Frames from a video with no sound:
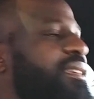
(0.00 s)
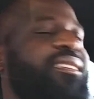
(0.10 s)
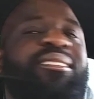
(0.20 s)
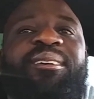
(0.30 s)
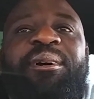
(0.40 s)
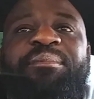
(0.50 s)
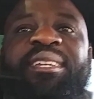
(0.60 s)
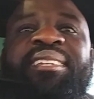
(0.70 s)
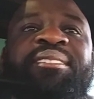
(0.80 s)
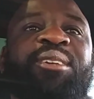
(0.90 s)
You know what I
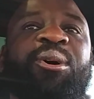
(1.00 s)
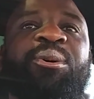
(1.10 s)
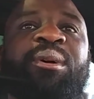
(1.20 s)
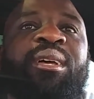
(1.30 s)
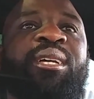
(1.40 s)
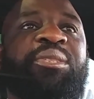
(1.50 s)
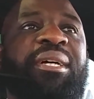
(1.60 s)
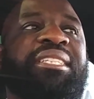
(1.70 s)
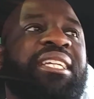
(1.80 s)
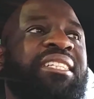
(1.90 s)
mean? So
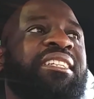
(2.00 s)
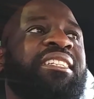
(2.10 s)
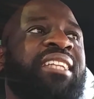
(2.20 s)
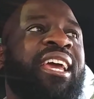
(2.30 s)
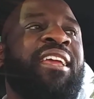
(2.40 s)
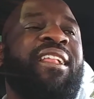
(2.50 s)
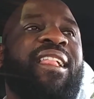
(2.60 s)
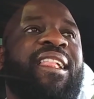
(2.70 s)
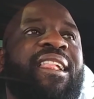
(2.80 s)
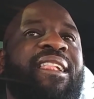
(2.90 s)
at the end of the day,
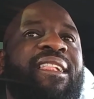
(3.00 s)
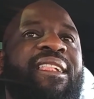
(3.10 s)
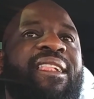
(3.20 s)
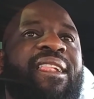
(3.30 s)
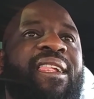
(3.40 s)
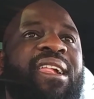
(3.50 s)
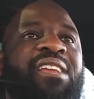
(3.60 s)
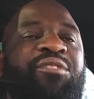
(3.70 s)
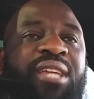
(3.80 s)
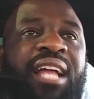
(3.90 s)

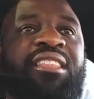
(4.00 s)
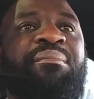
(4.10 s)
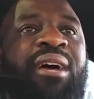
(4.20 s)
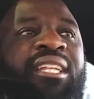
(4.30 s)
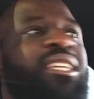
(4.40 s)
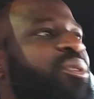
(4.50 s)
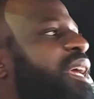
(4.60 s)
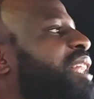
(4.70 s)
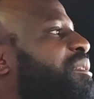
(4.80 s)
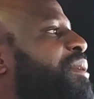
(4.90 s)
if you got the money, you
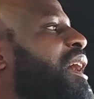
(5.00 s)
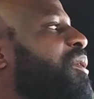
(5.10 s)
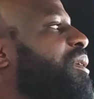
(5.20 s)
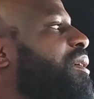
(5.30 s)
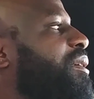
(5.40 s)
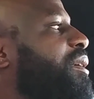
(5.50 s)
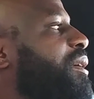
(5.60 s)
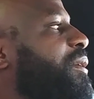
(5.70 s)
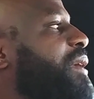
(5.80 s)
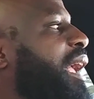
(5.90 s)
got the power.
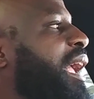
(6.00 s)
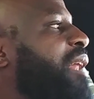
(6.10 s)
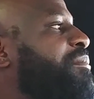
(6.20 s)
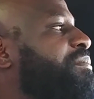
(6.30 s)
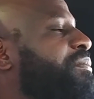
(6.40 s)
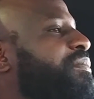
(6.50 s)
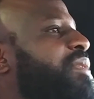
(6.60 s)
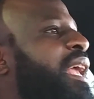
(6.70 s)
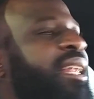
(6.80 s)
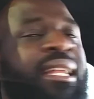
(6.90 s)
And
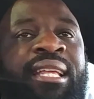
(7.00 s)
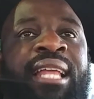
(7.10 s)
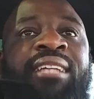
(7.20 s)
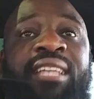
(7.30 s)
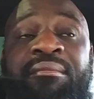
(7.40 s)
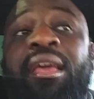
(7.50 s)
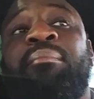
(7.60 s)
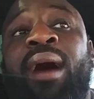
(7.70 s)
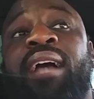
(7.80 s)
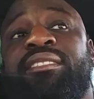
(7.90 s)
that's
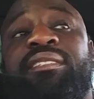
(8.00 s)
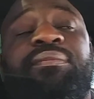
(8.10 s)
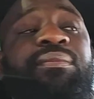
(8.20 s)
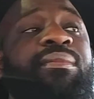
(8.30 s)
in boxing.